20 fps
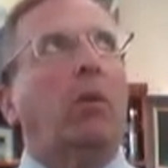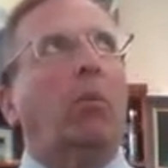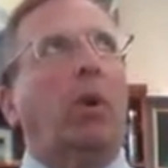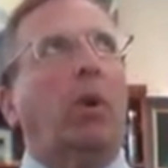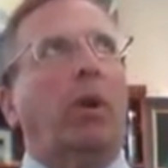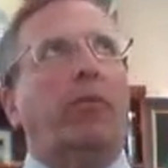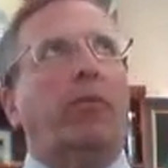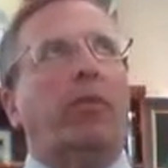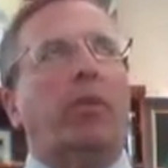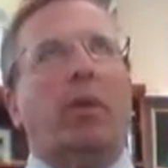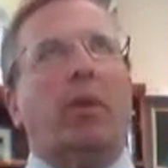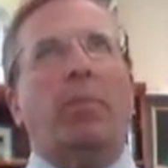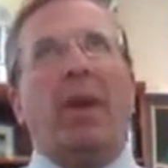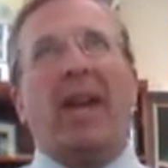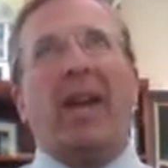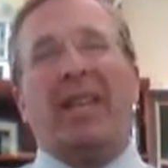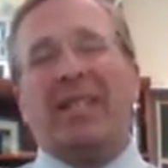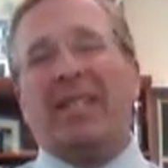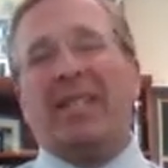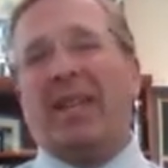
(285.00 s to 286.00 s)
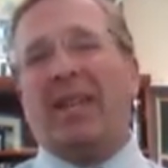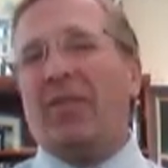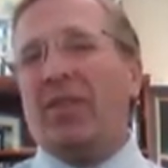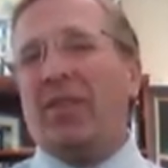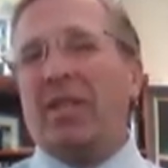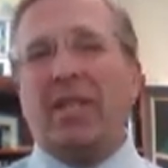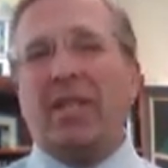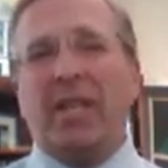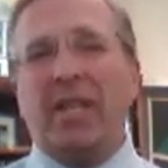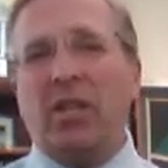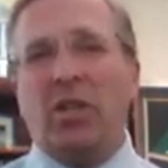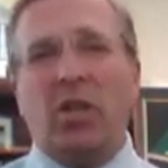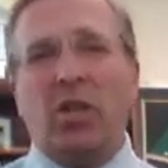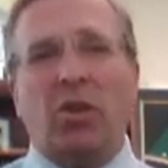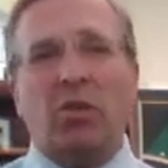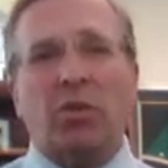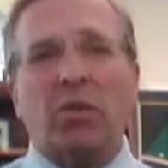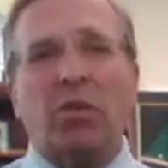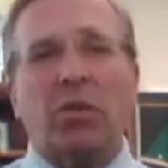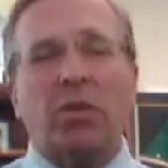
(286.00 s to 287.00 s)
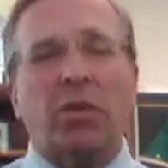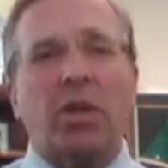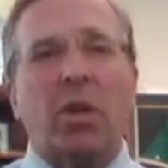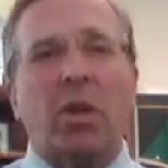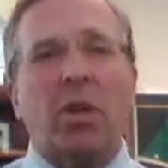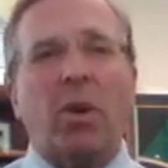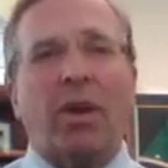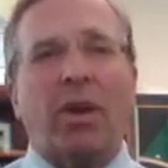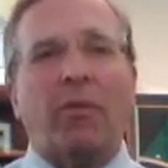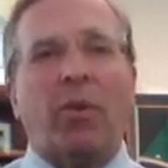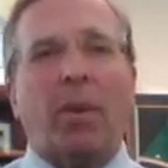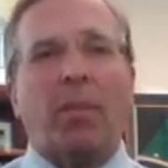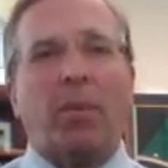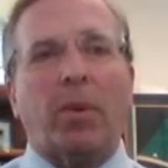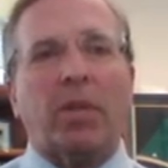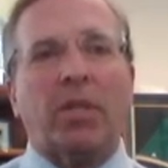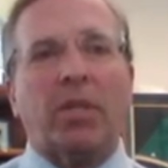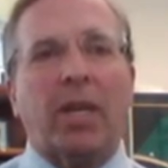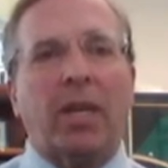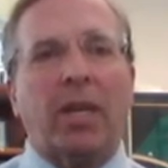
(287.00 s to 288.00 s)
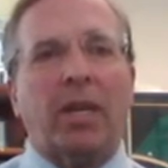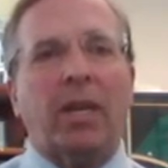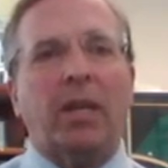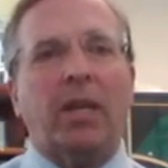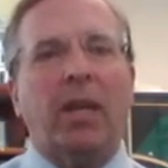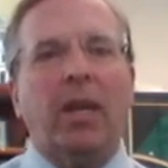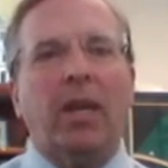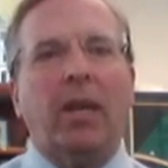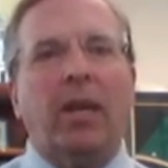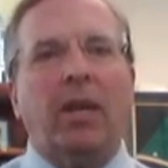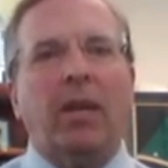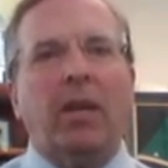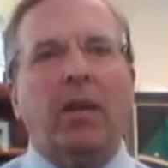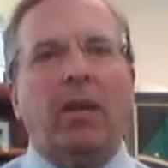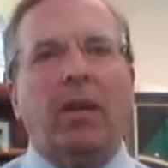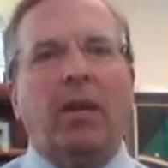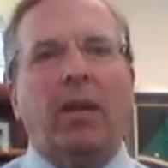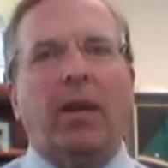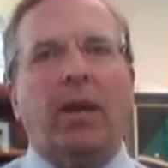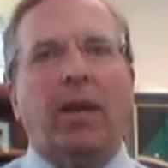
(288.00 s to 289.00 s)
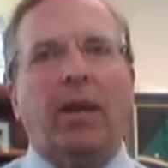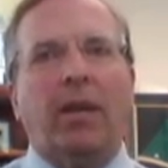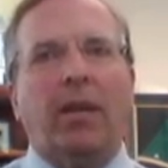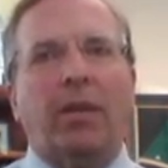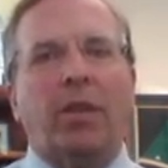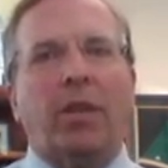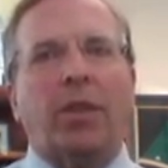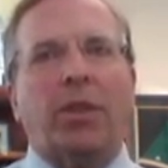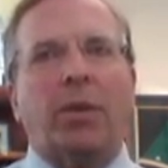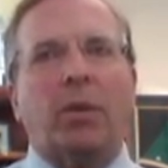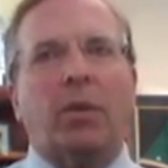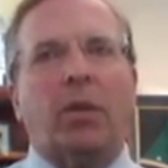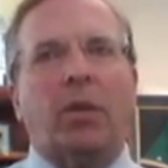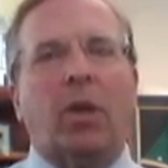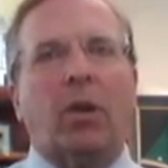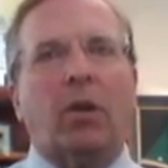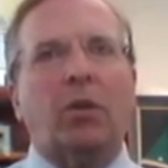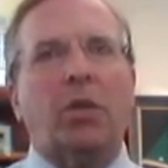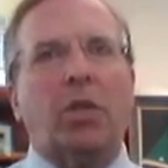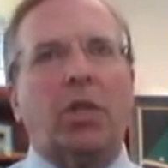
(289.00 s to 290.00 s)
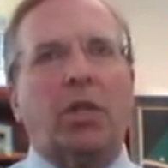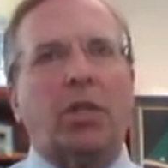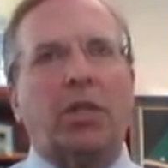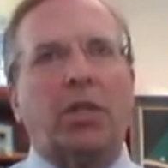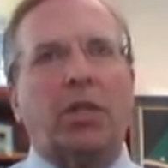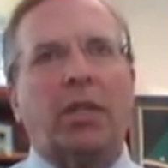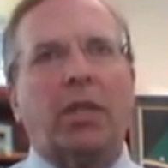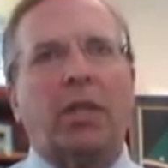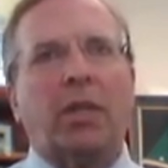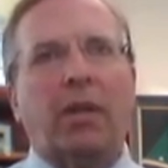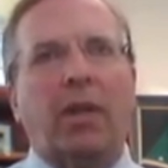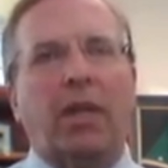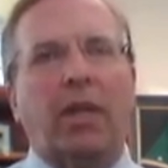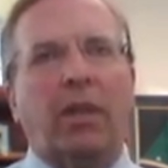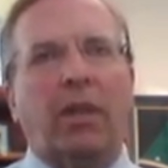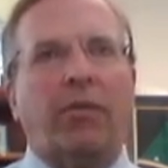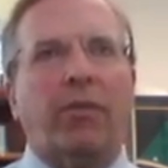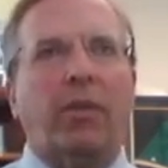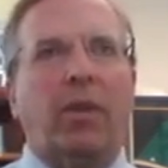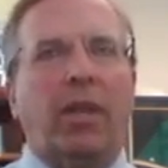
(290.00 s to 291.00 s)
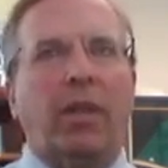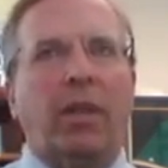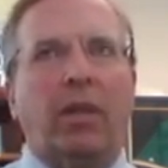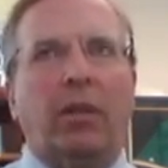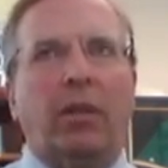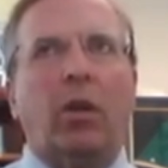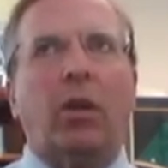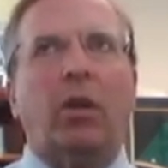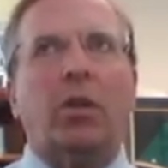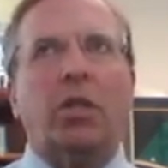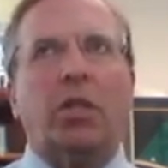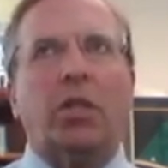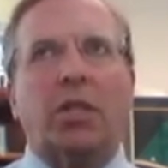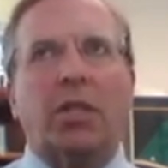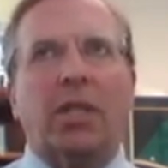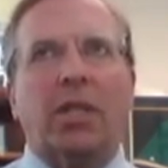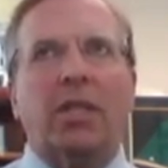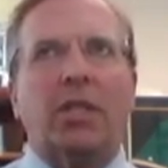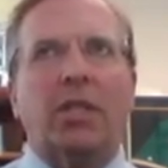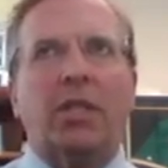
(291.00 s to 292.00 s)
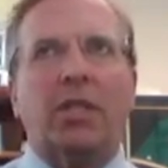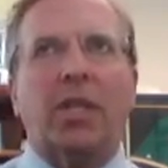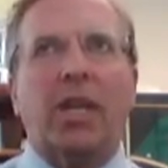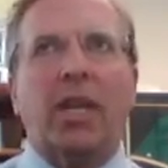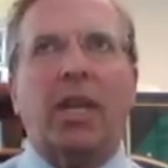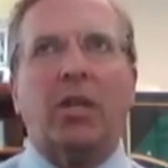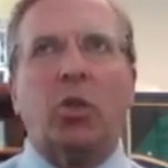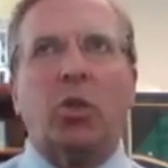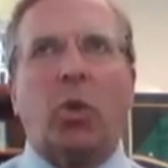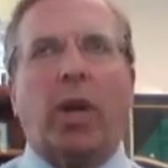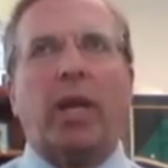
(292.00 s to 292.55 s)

what for the past 17 years or so, I've represented uh, the third largest and the and the largest in the state